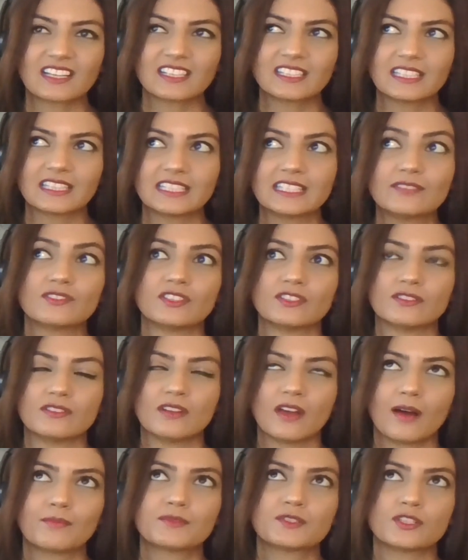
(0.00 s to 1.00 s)
kind of leaves it
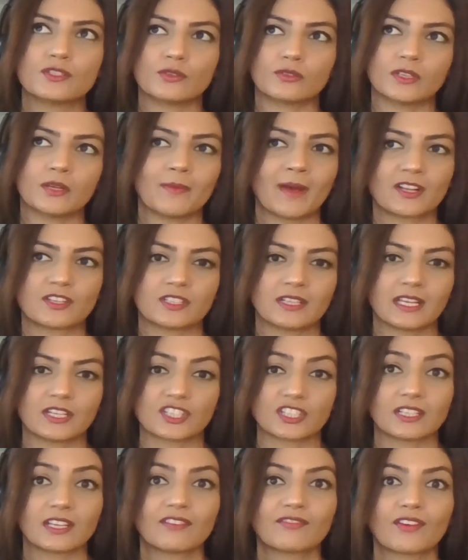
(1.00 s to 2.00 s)
up to your
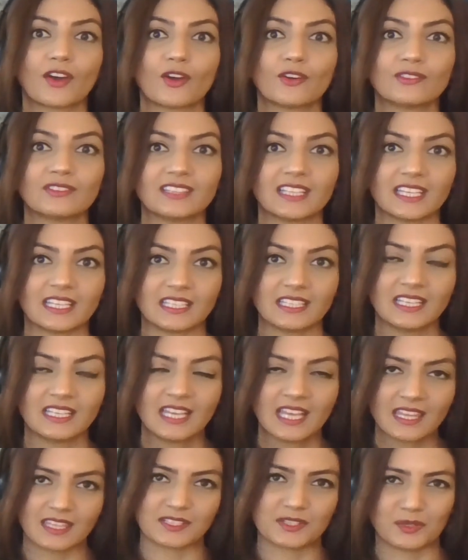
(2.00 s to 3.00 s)
imagination. If only
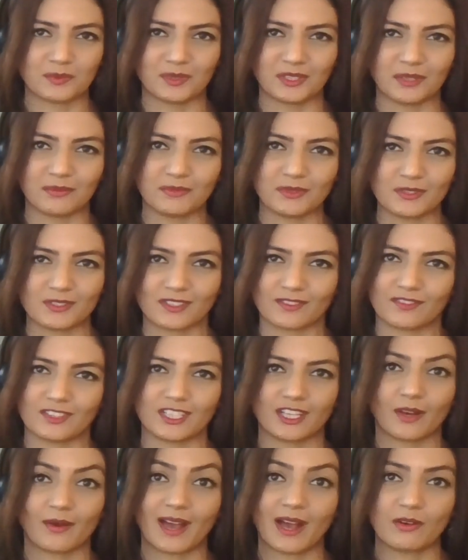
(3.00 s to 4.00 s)
this had been a music
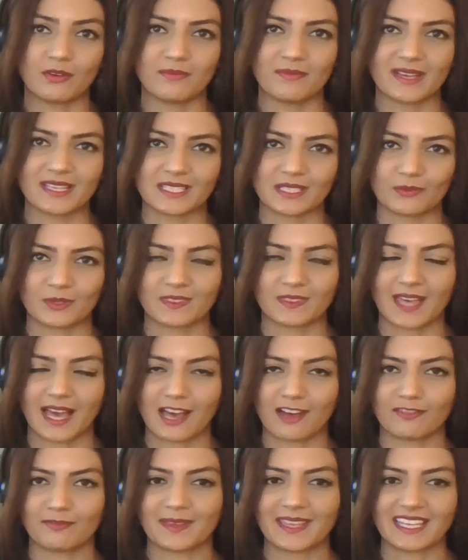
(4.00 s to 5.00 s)
video, how amazing would
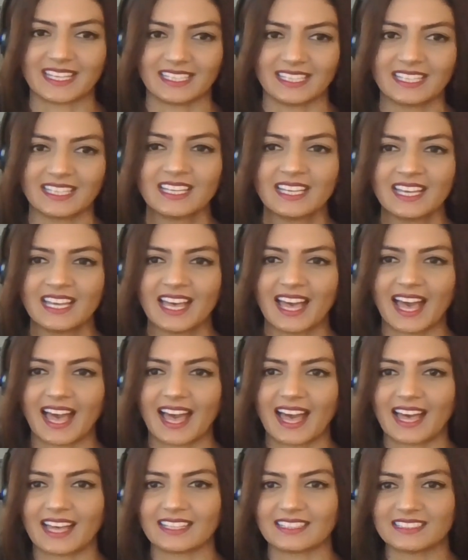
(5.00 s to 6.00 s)
that have been?
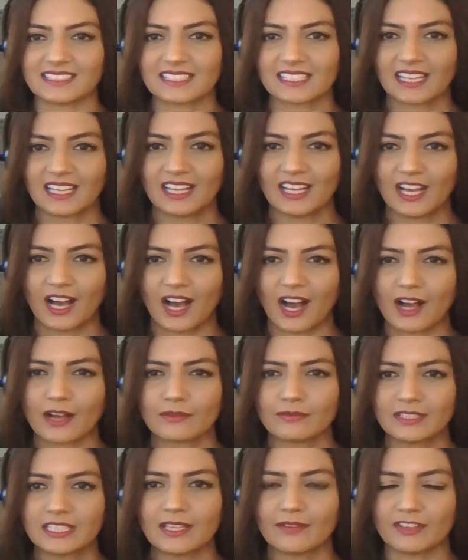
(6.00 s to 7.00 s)
And I
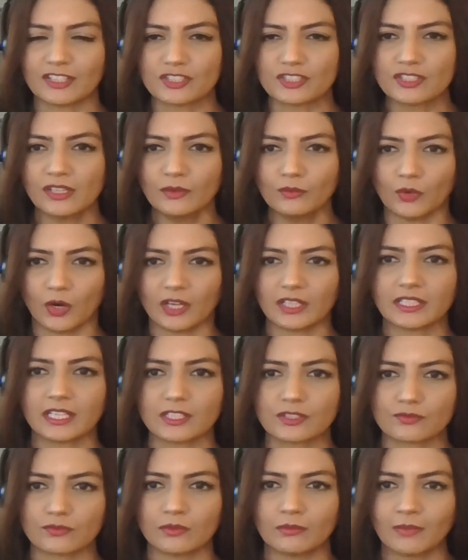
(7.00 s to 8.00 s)
really love it. Do you know what?
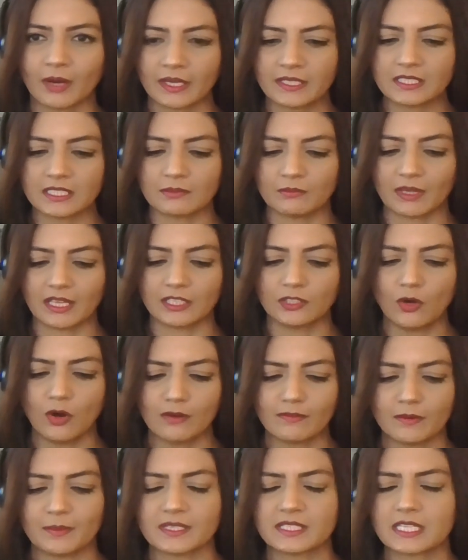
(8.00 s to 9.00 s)
It's reminding me
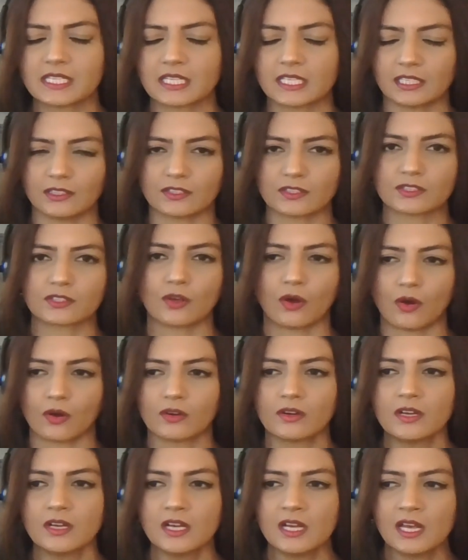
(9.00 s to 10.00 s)
not of a particular
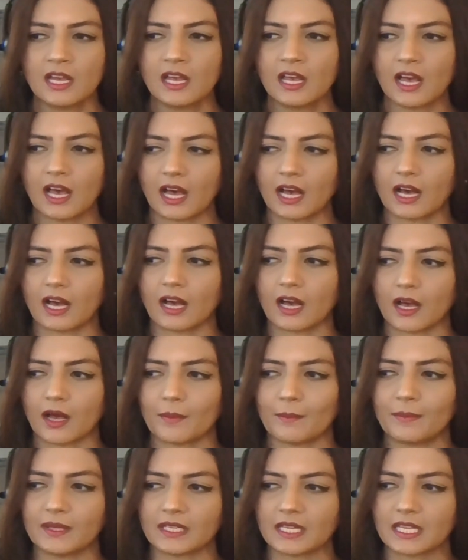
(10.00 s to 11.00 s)
song,
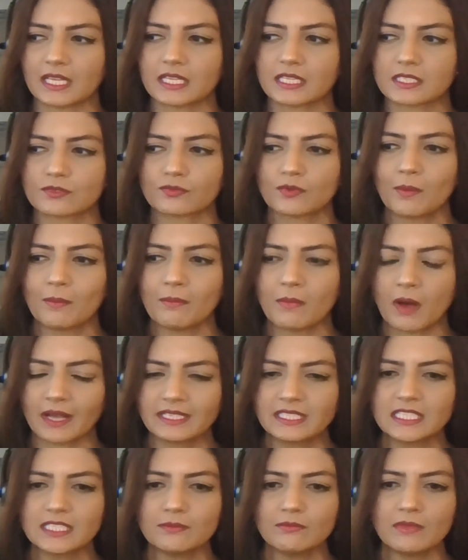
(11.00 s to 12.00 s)
but it's
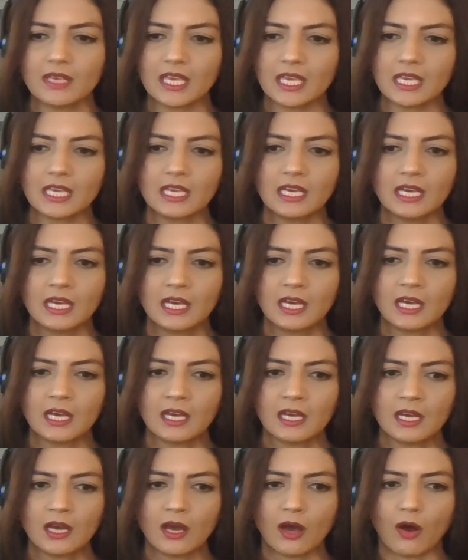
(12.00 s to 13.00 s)
reminding me
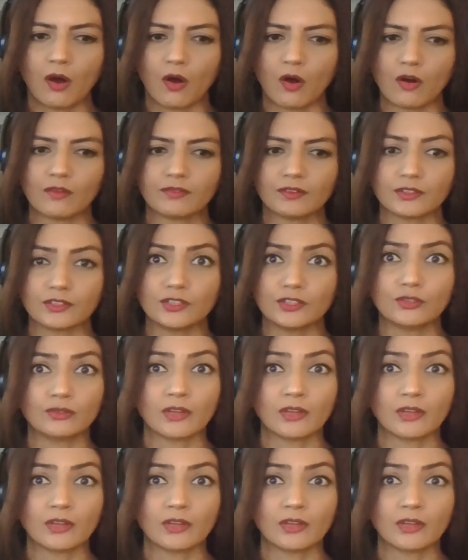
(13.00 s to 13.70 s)
of, of